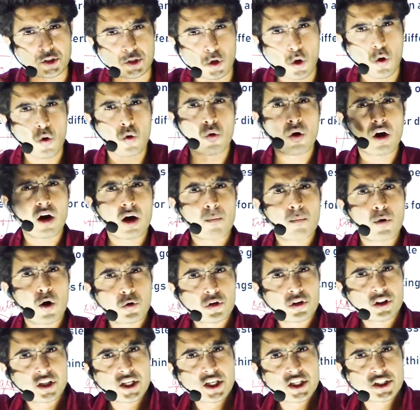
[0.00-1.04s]
know
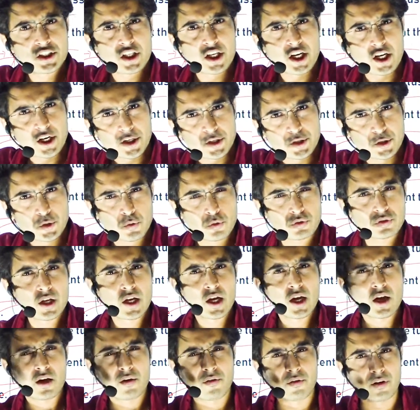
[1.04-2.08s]
about these issues
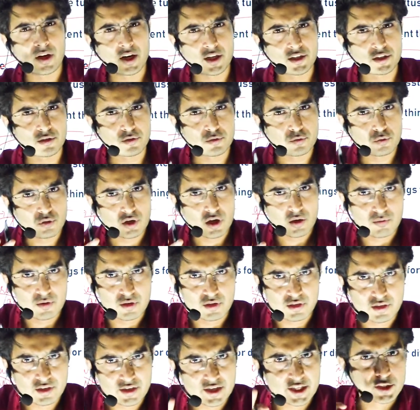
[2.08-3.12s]
related to
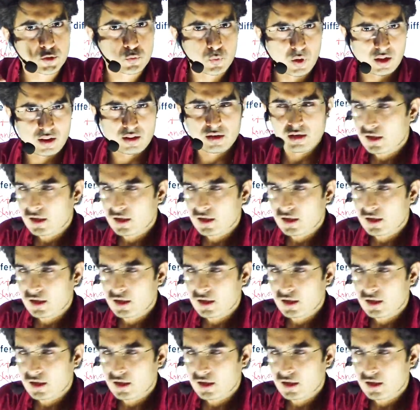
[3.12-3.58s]
governor as well.